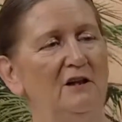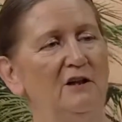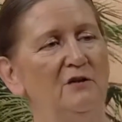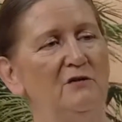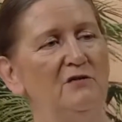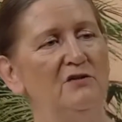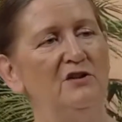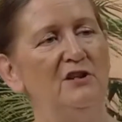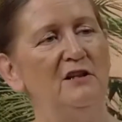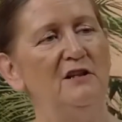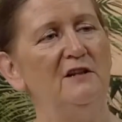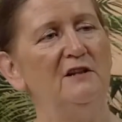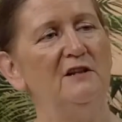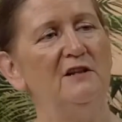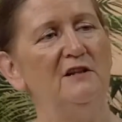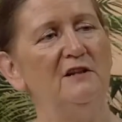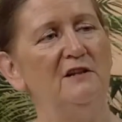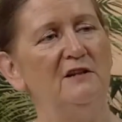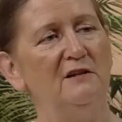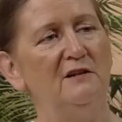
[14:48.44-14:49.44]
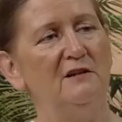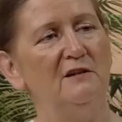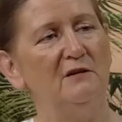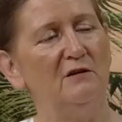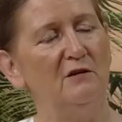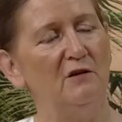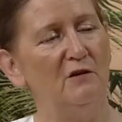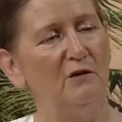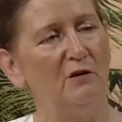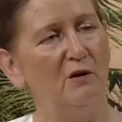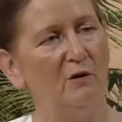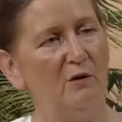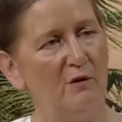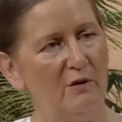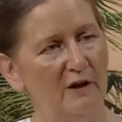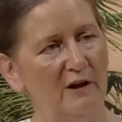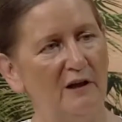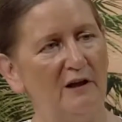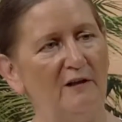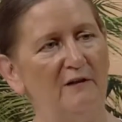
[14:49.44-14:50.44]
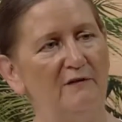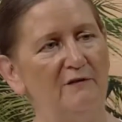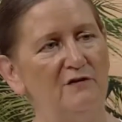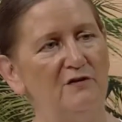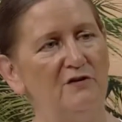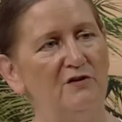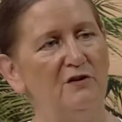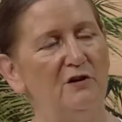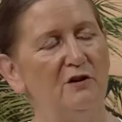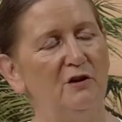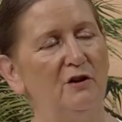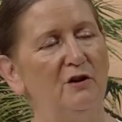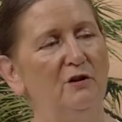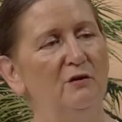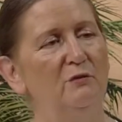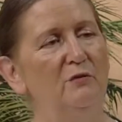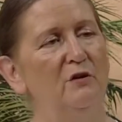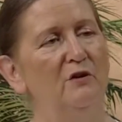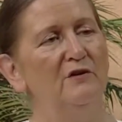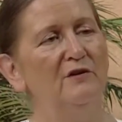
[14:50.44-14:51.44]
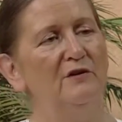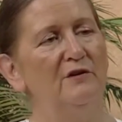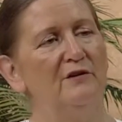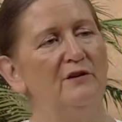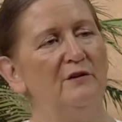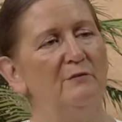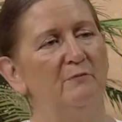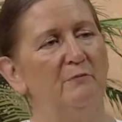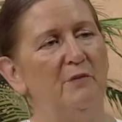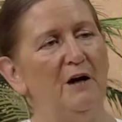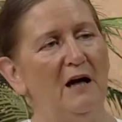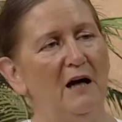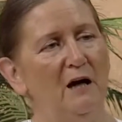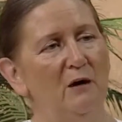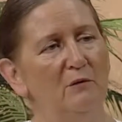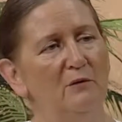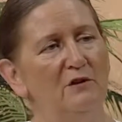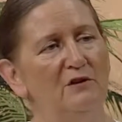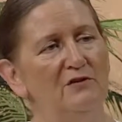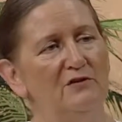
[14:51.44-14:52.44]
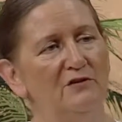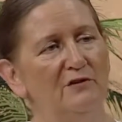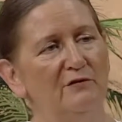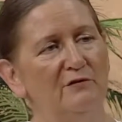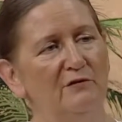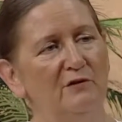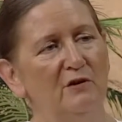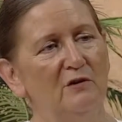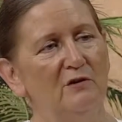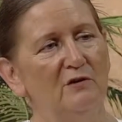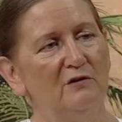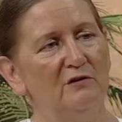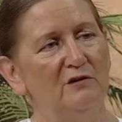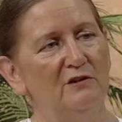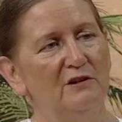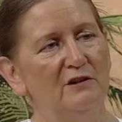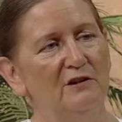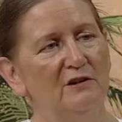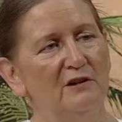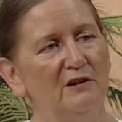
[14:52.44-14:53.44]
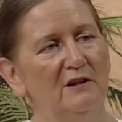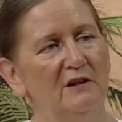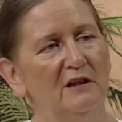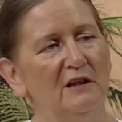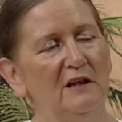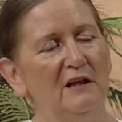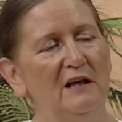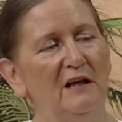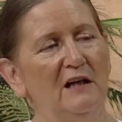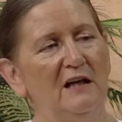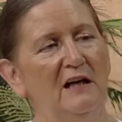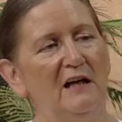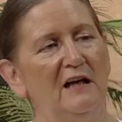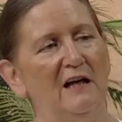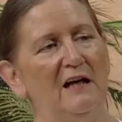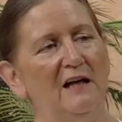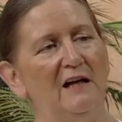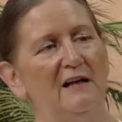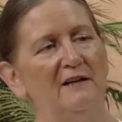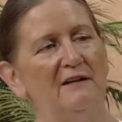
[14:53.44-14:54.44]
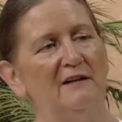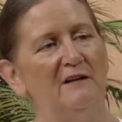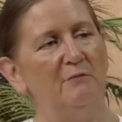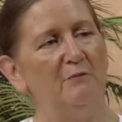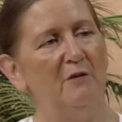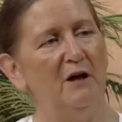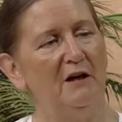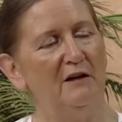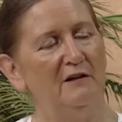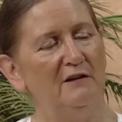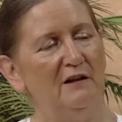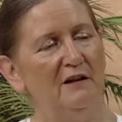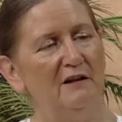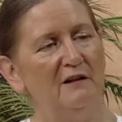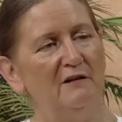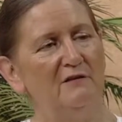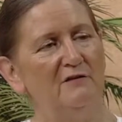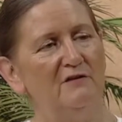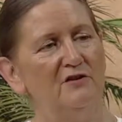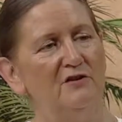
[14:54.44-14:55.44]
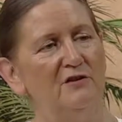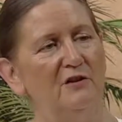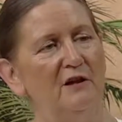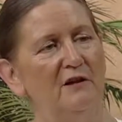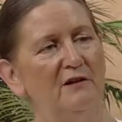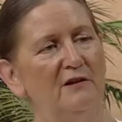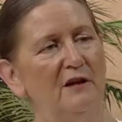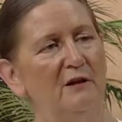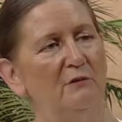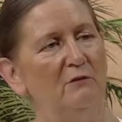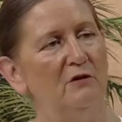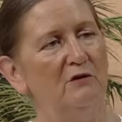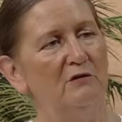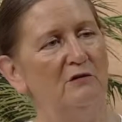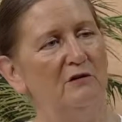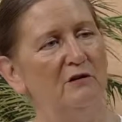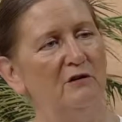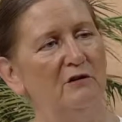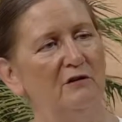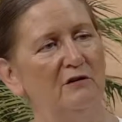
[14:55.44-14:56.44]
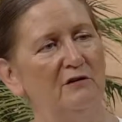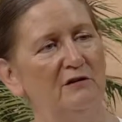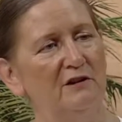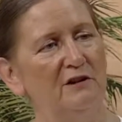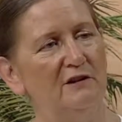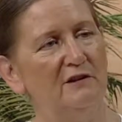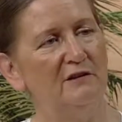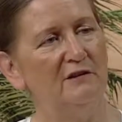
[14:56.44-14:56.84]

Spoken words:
you see the Kauravas who want the powers of God, and the Pandavas, they want God